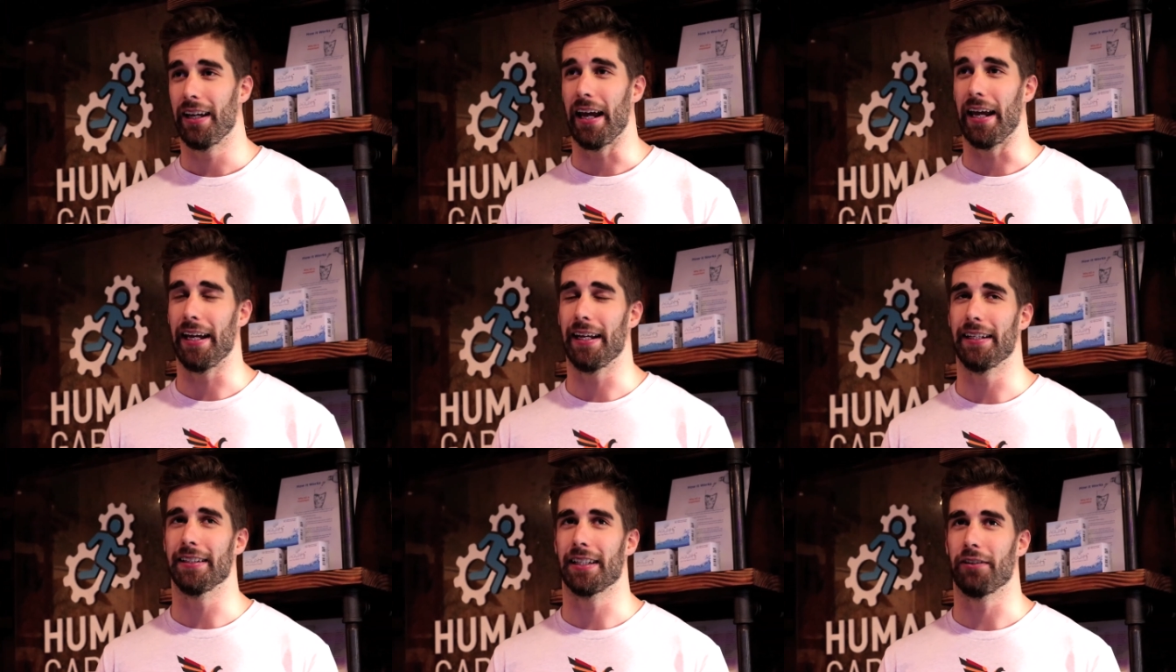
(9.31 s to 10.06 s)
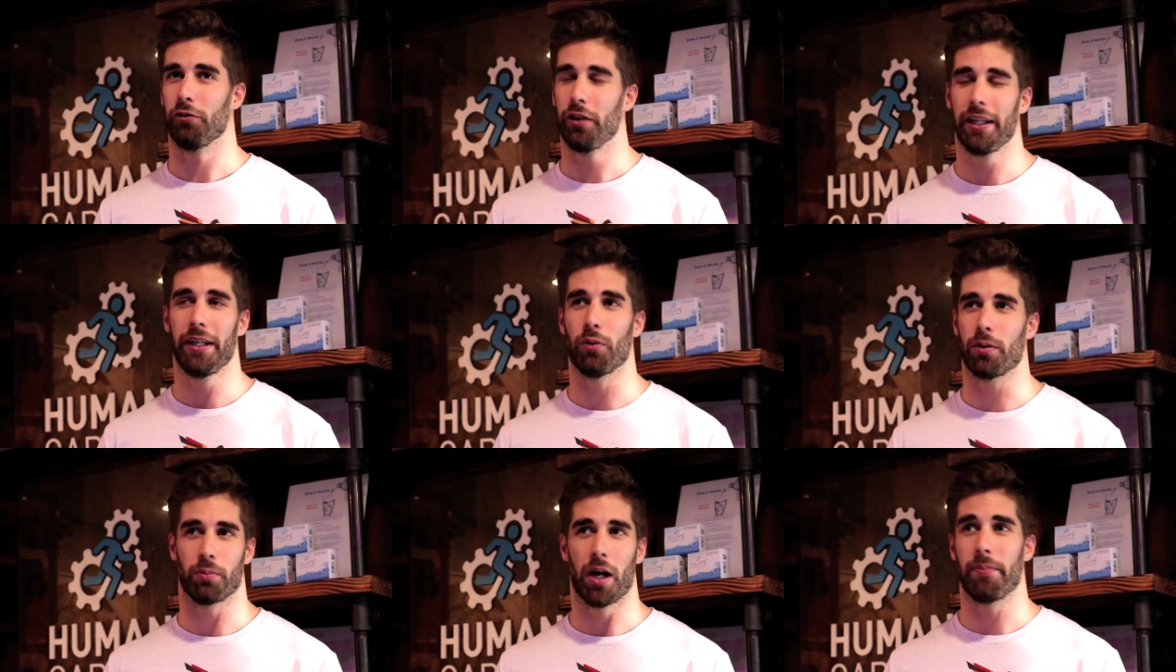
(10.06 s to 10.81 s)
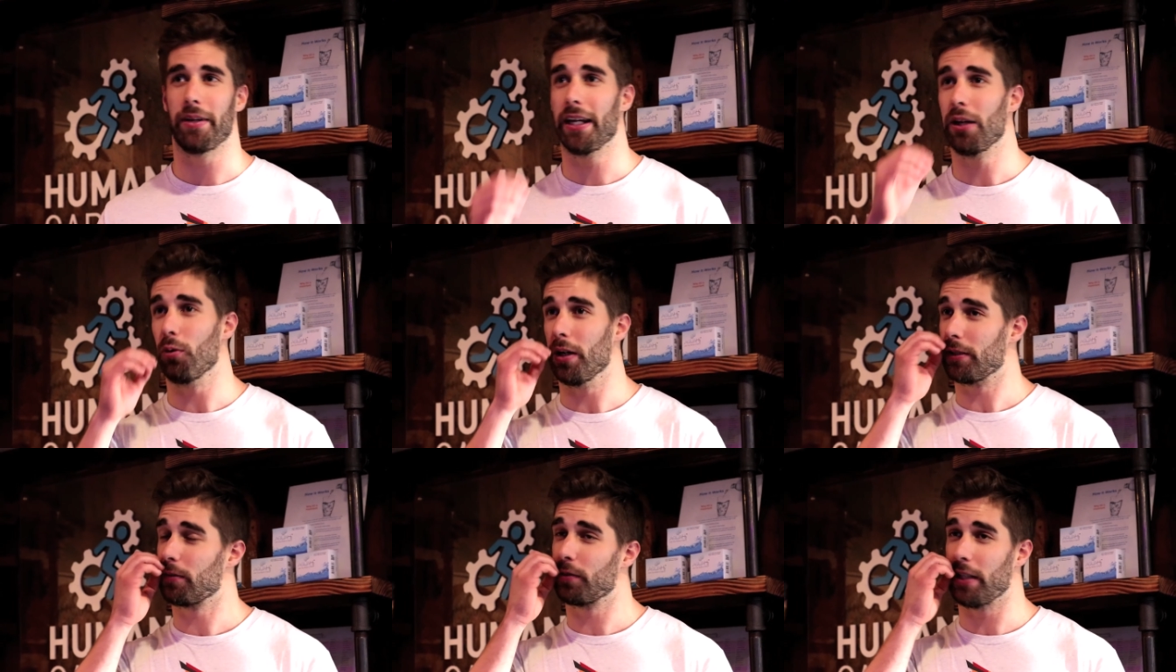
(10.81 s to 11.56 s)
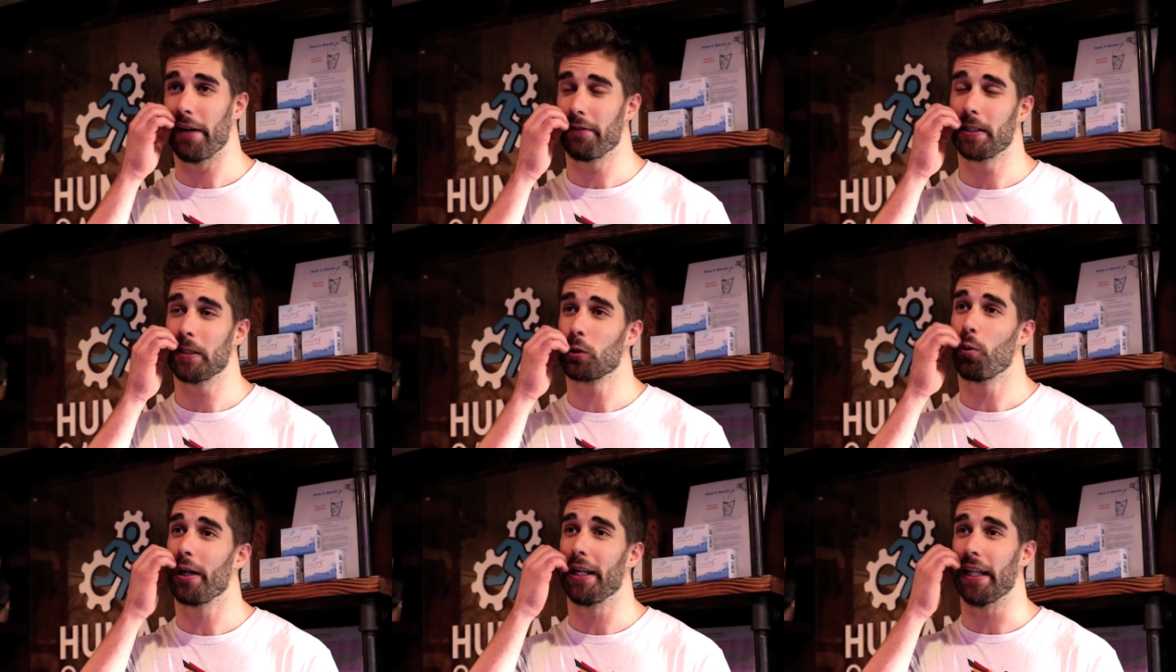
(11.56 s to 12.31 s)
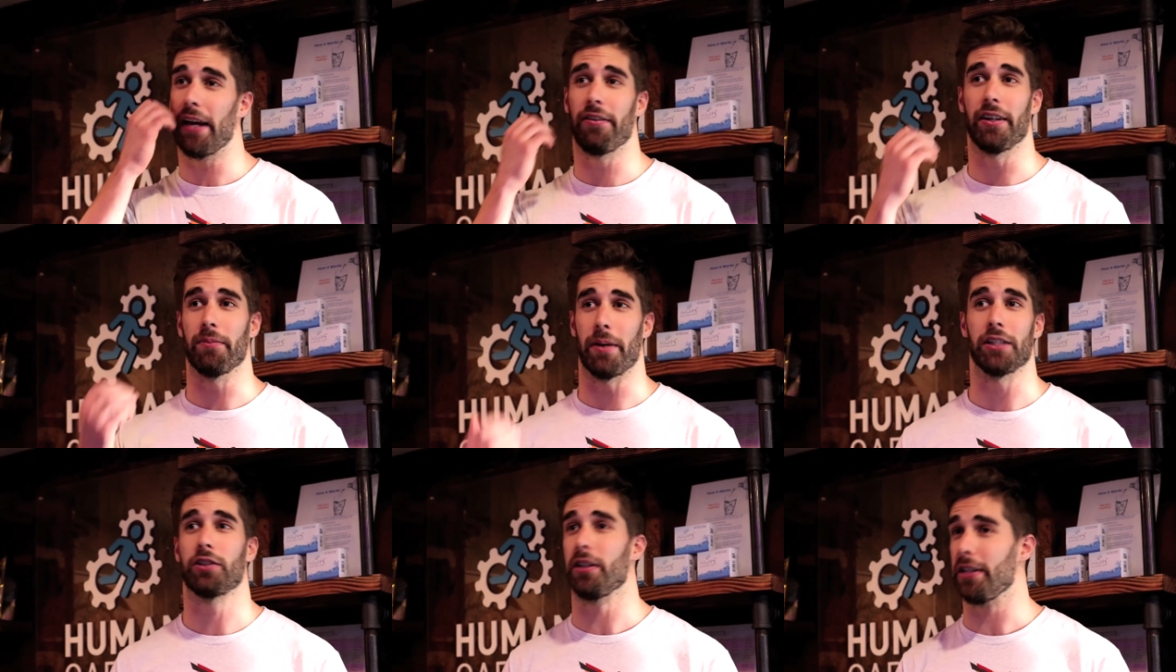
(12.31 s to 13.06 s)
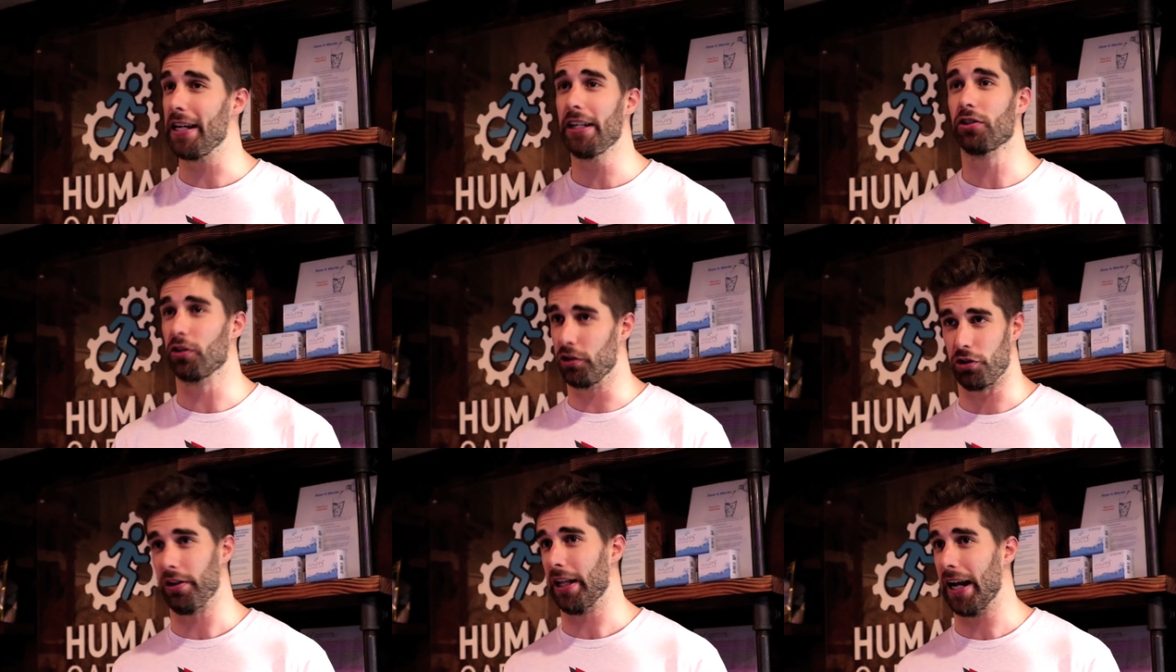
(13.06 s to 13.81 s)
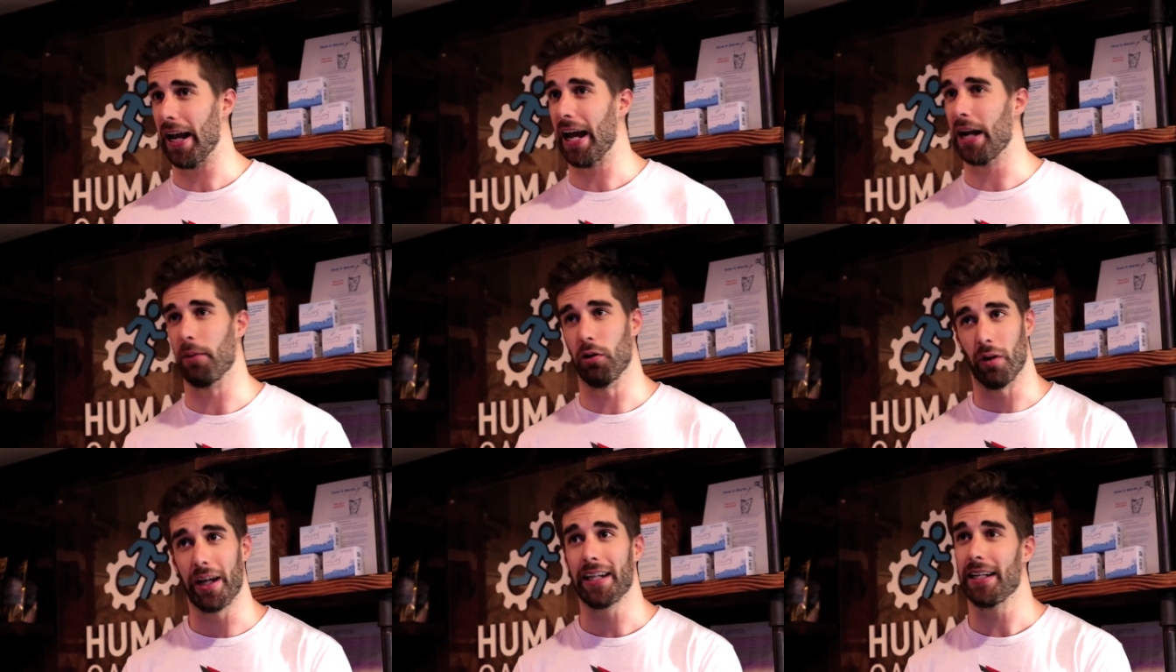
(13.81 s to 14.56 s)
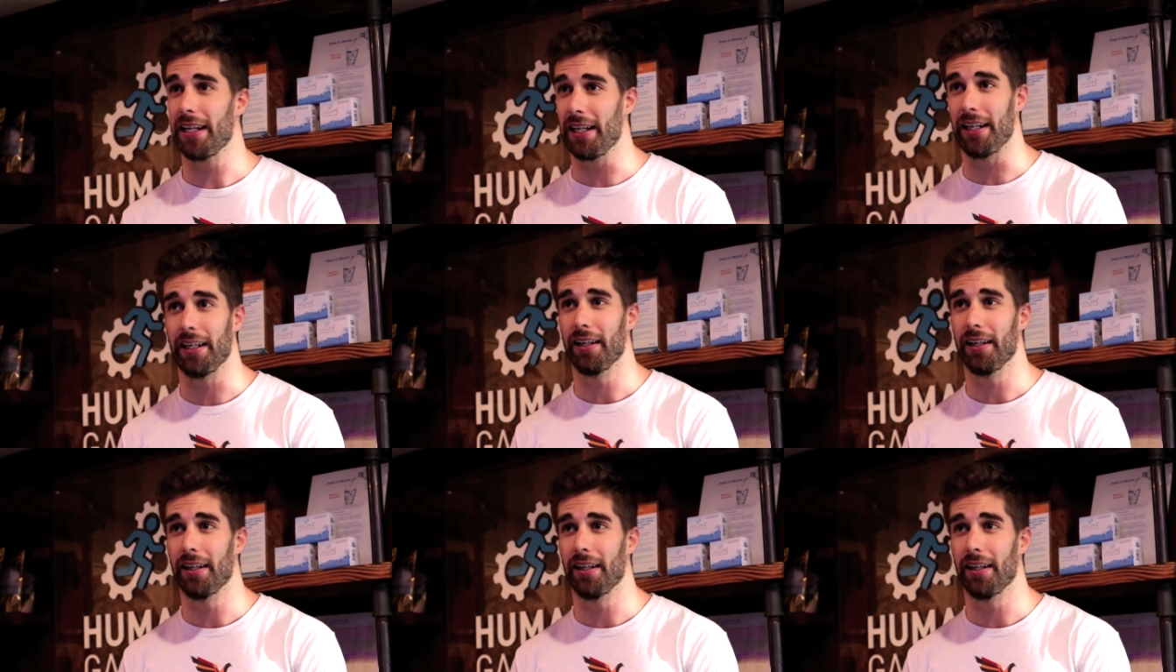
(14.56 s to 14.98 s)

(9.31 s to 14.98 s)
And really what brought me in was ever since twenty eleven in my knee surgery that I had in my right knee,